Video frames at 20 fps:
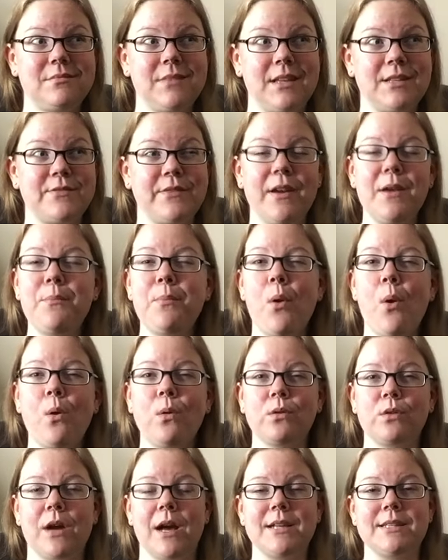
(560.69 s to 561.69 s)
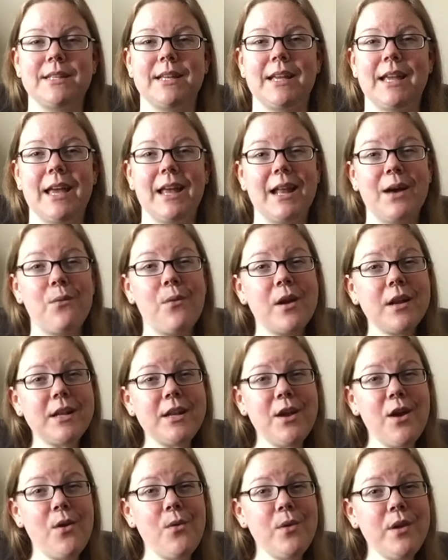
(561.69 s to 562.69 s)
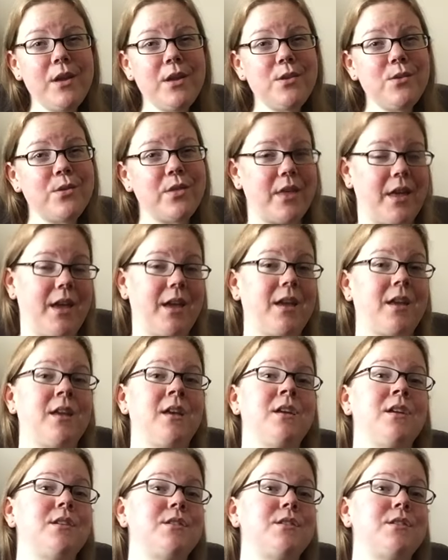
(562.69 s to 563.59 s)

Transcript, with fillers: it's very polarizing. And I want to know what you think.